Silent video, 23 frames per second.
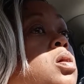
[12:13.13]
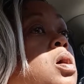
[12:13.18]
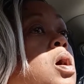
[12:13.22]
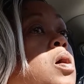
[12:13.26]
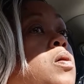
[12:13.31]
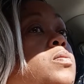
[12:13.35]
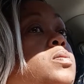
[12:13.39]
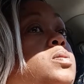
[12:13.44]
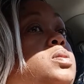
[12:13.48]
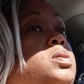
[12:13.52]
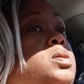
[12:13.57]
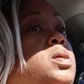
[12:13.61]

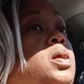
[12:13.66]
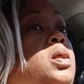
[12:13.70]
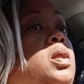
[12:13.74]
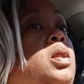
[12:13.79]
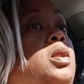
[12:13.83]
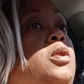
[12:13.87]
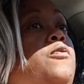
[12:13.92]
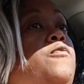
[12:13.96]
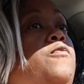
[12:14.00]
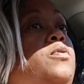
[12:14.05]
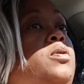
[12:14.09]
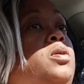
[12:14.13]
I was
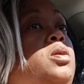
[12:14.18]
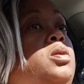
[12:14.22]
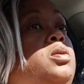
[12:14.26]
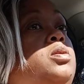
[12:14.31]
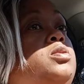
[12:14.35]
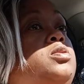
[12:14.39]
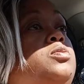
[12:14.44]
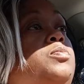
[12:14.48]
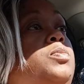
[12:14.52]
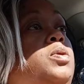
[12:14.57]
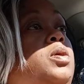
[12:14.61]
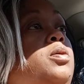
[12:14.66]
standing in front of
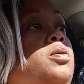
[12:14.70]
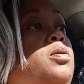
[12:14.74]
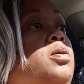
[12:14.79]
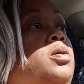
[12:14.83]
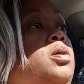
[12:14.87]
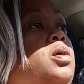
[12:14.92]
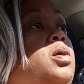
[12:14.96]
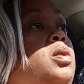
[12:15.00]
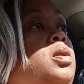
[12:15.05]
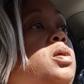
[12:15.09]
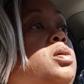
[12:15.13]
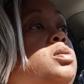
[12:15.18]
this mirror
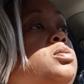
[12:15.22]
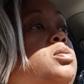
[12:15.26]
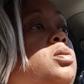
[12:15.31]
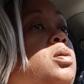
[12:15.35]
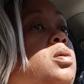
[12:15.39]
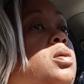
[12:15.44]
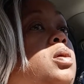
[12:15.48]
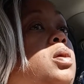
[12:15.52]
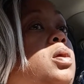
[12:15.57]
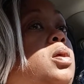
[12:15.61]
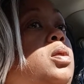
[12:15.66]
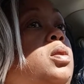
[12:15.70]
and I
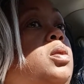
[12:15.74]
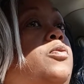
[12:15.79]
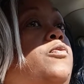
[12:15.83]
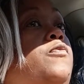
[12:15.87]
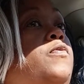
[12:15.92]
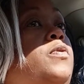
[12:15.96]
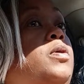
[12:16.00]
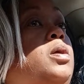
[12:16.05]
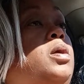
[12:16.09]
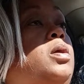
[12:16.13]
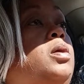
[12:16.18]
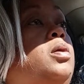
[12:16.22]
started getting a
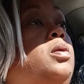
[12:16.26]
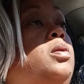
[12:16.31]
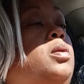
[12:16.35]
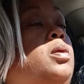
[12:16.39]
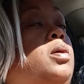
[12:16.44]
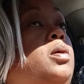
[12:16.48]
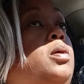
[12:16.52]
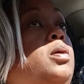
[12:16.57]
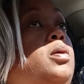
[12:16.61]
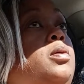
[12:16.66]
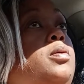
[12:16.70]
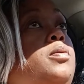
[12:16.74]
fucking
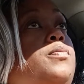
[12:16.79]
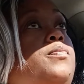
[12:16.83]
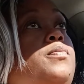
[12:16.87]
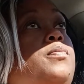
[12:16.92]
like,